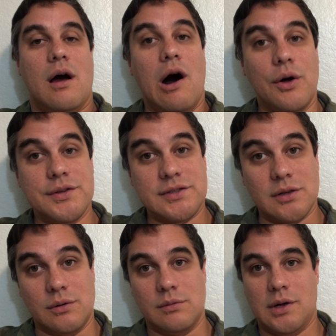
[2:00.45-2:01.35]

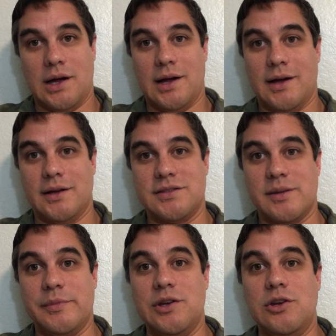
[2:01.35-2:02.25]
Also,
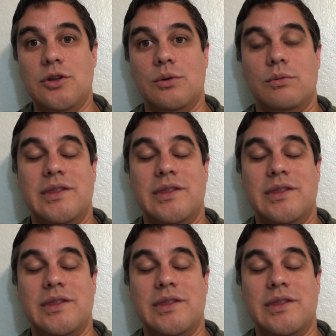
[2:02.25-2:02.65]
something new,